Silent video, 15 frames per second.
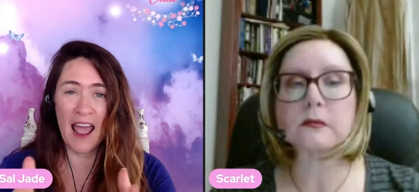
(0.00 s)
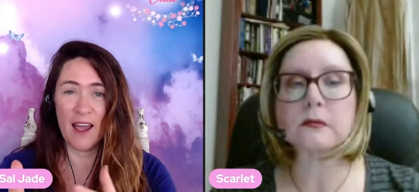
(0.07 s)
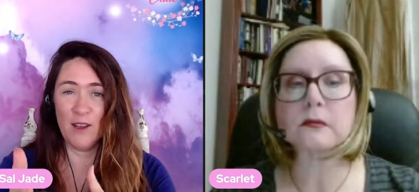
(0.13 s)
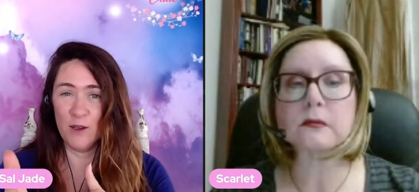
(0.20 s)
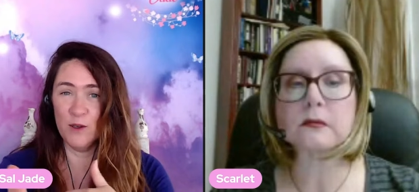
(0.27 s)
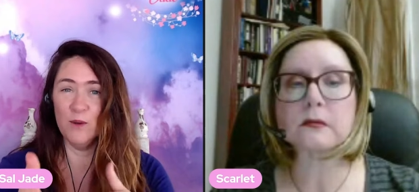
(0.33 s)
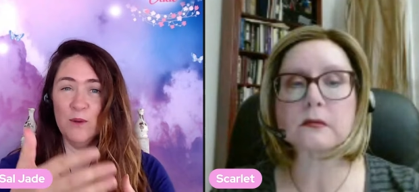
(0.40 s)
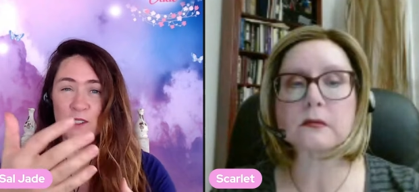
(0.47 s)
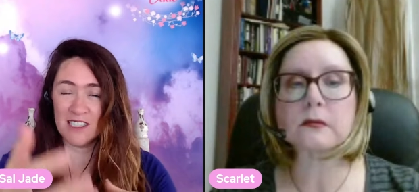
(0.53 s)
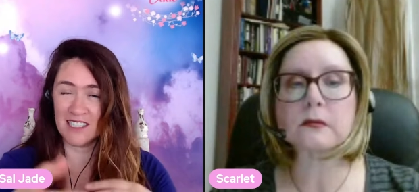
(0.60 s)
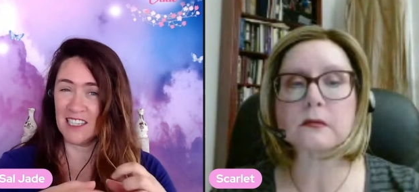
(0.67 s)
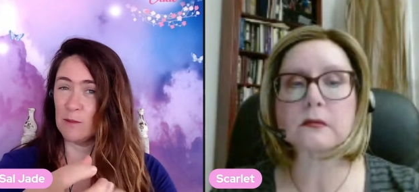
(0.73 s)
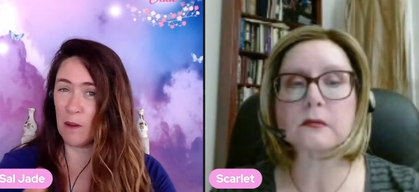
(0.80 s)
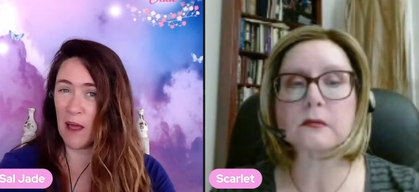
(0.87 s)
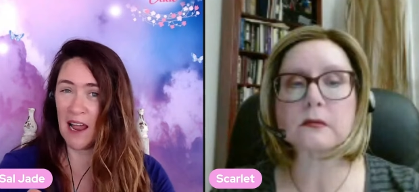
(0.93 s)
Speaker 1: you just
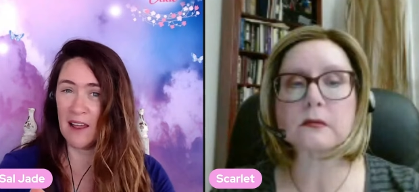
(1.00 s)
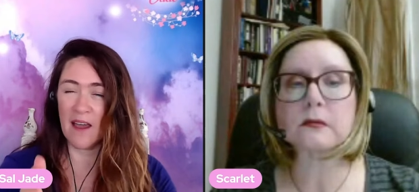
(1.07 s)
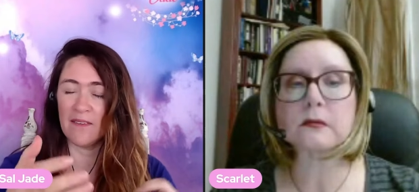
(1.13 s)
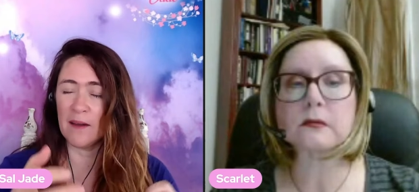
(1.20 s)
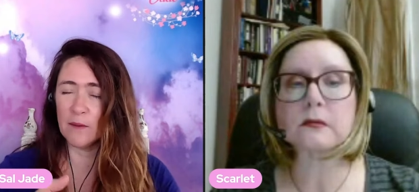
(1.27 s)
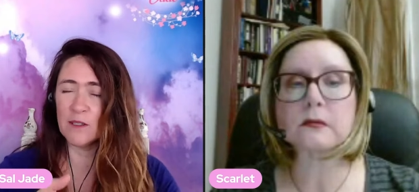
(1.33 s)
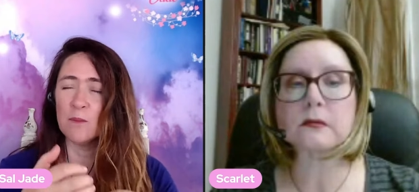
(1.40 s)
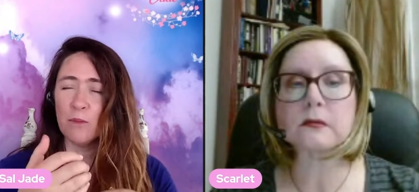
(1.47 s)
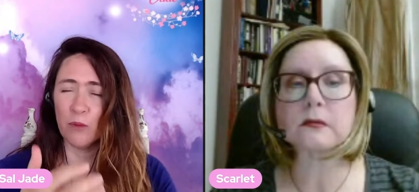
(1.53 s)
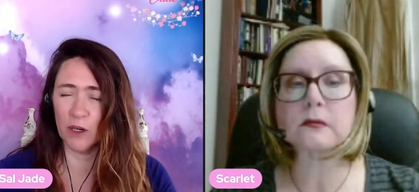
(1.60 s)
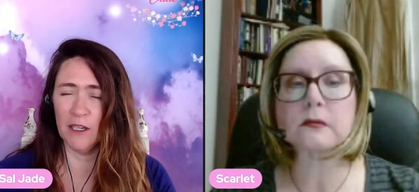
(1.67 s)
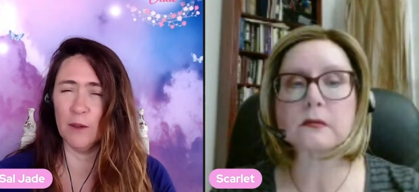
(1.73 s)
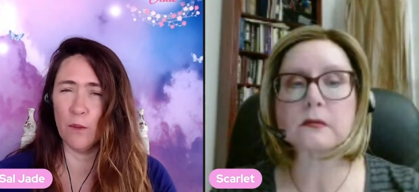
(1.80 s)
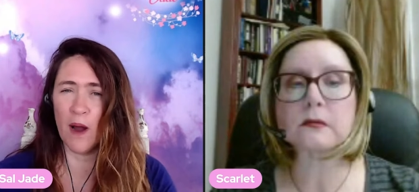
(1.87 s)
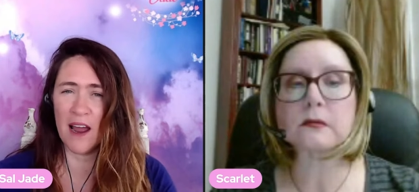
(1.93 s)
explained that. That was a
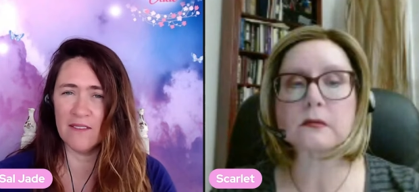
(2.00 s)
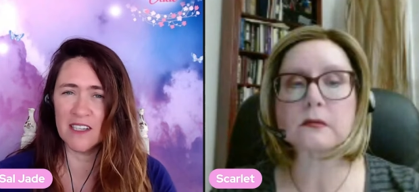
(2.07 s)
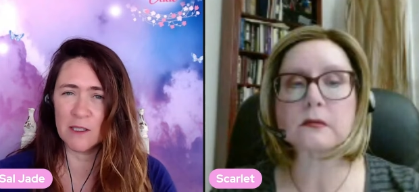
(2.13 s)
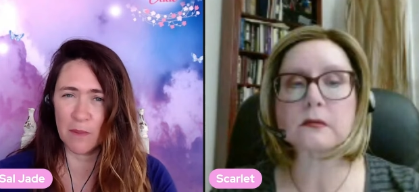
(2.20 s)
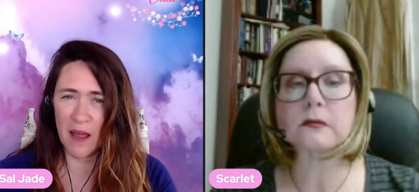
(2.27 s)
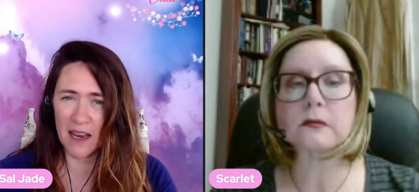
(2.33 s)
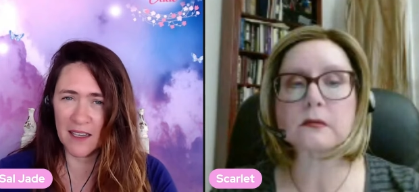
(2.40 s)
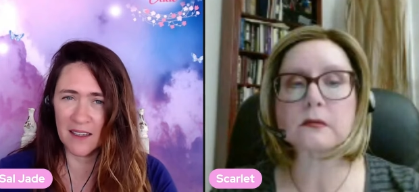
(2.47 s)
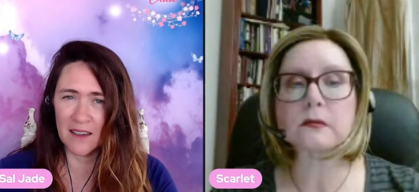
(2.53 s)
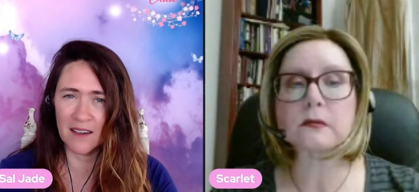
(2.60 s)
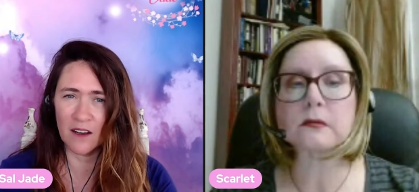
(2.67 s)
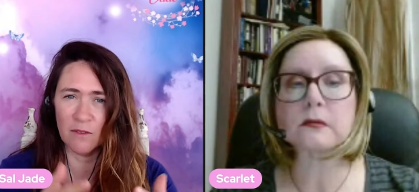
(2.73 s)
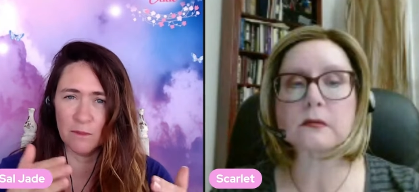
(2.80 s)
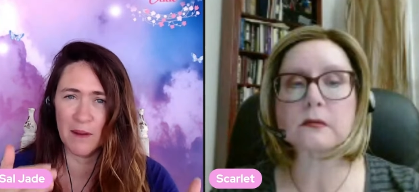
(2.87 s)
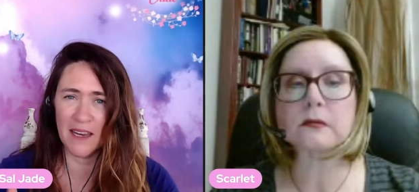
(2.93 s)
brilliant way of explaining it,
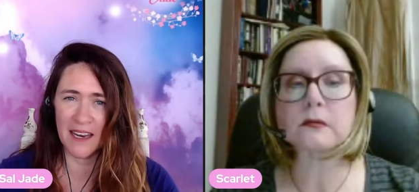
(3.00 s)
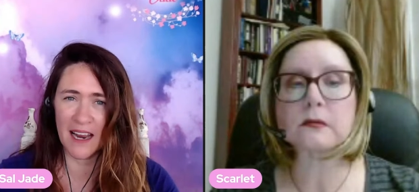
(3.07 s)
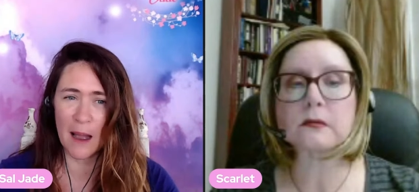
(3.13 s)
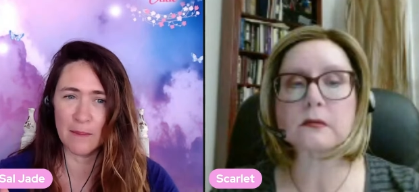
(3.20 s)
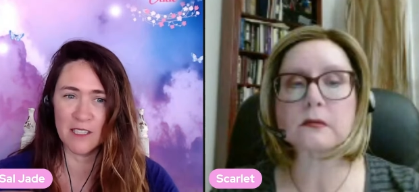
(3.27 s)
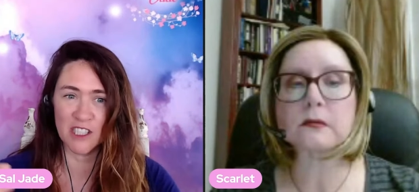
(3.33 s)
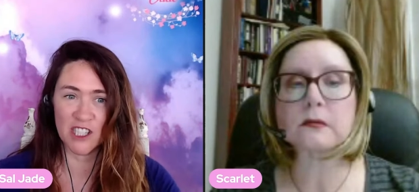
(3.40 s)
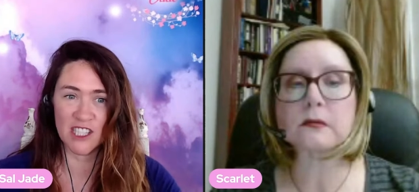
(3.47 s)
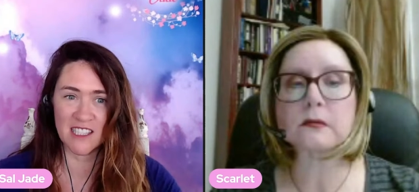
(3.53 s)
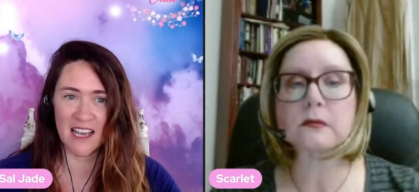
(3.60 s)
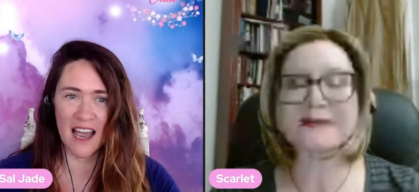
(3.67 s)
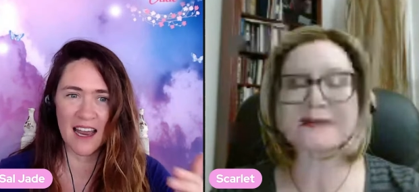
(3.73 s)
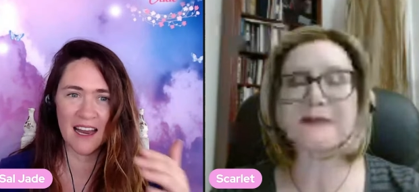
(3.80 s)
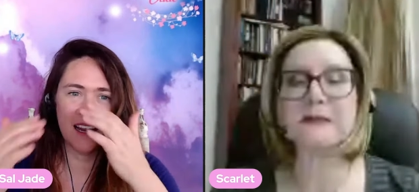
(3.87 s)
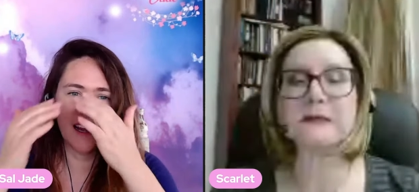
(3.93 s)
of being able to just
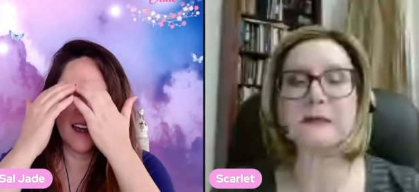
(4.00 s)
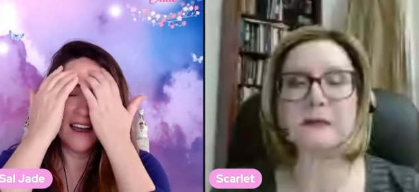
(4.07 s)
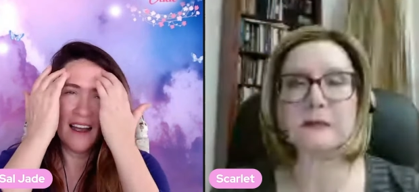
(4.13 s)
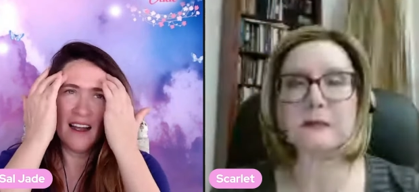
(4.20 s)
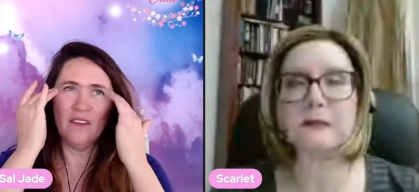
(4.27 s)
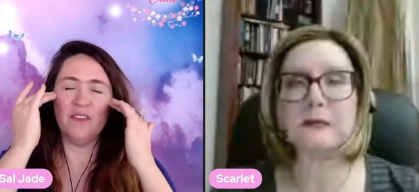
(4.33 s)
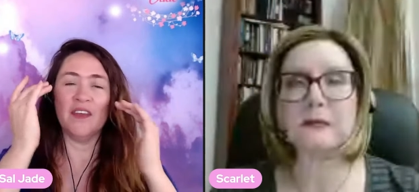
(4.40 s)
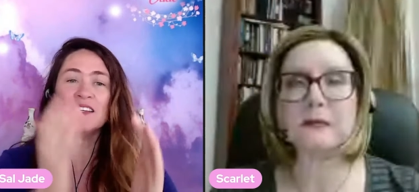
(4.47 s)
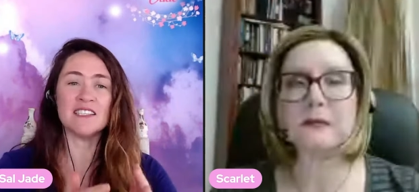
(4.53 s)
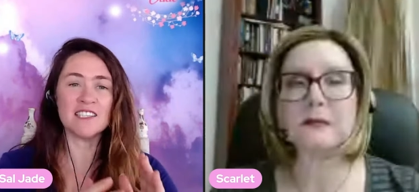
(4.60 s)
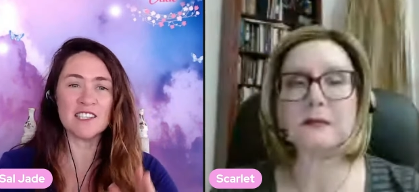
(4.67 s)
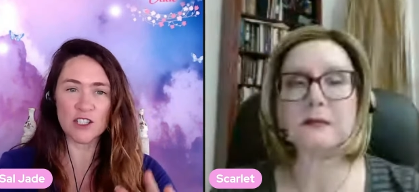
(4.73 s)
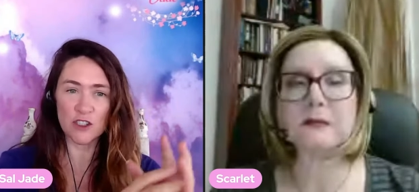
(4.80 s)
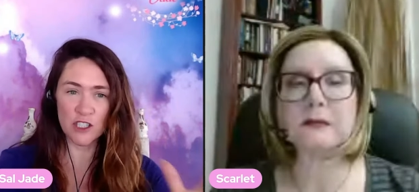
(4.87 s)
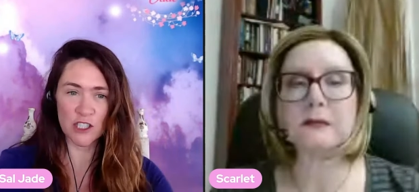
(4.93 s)
say, this is
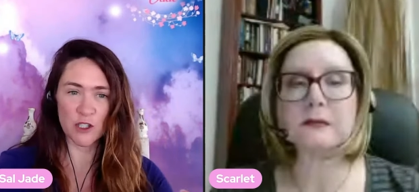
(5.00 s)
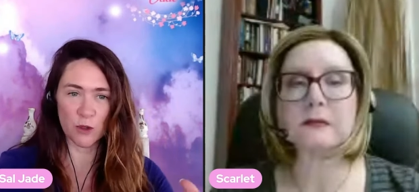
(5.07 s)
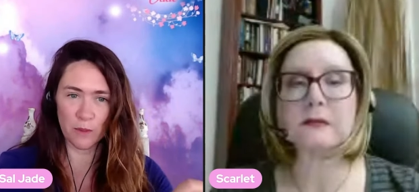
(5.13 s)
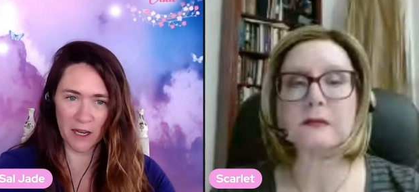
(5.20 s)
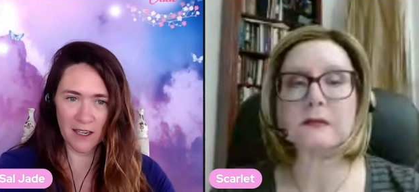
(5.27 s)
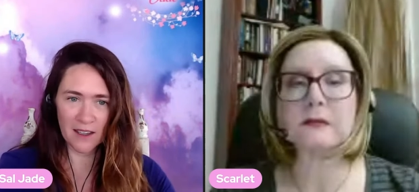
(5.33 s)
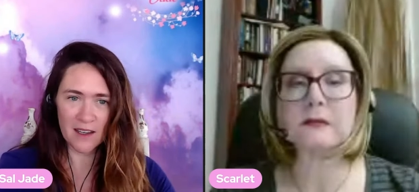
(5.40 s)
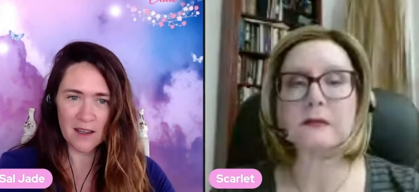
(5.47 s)
the traditional meaning,